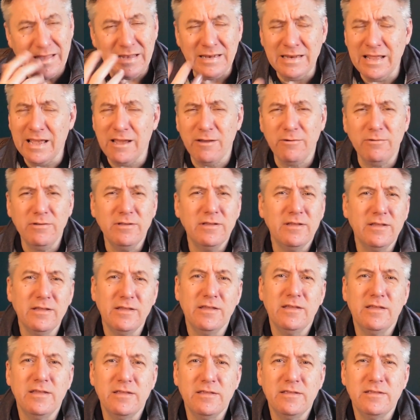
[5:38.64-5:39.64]
Now,
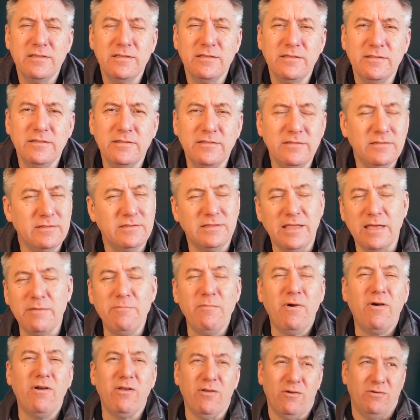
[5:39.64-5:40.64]
they
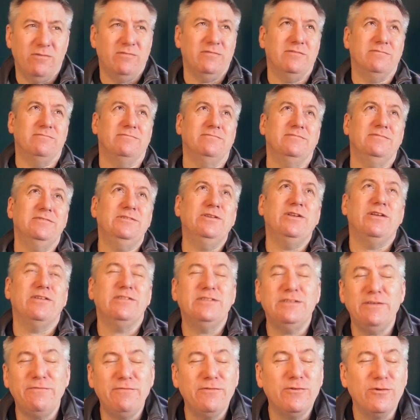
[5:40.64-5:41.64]
might,
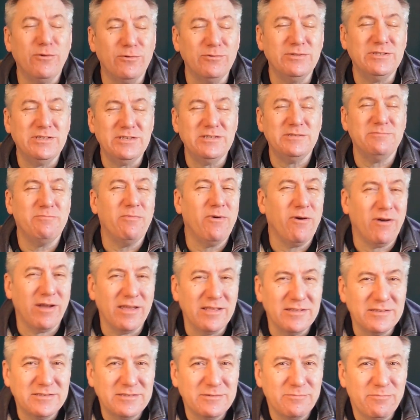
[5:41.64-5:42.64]
difficulties
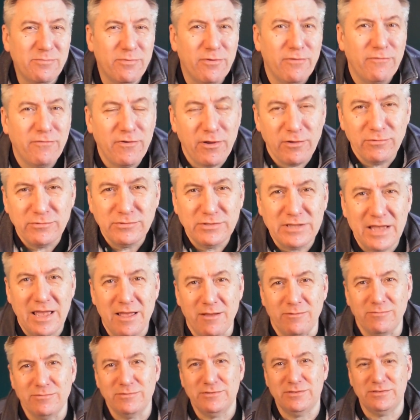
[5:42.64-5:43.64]
might provoke
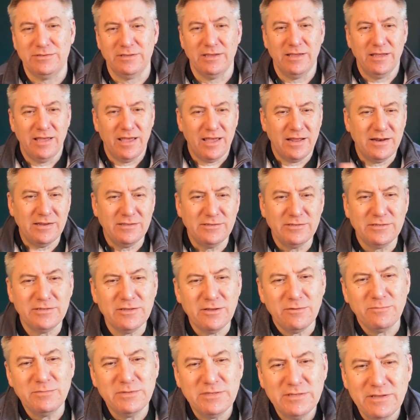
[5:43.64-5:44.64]
doubts. And in
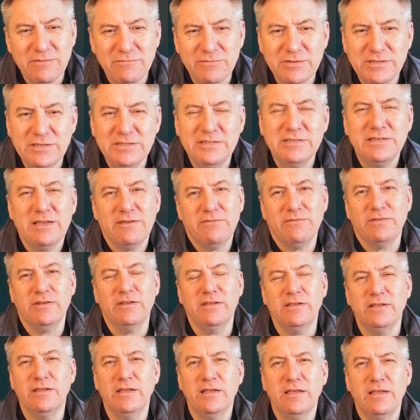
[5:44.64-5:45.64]
Psalm
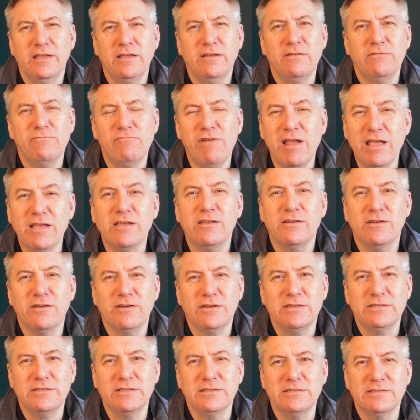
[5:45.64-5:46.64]
77, it
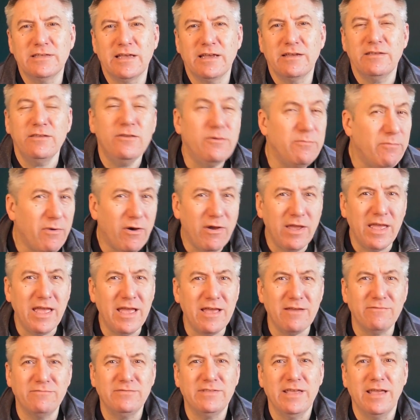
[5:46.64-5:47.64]
recognises that. You might
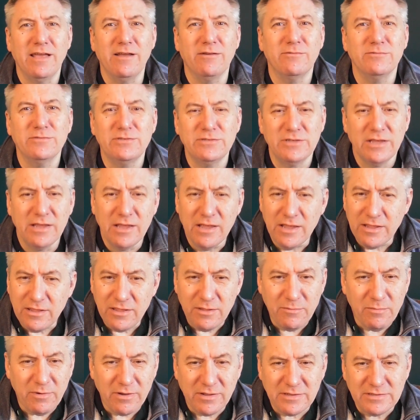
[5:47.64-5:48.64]
have doubts.
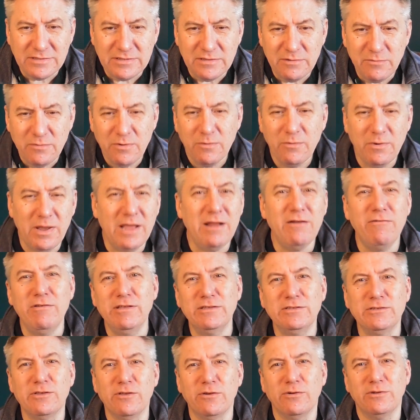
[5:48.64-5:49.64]
You might say, well, where
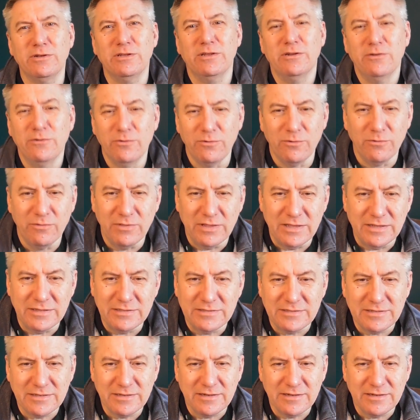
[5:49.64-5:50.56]
is God in all this?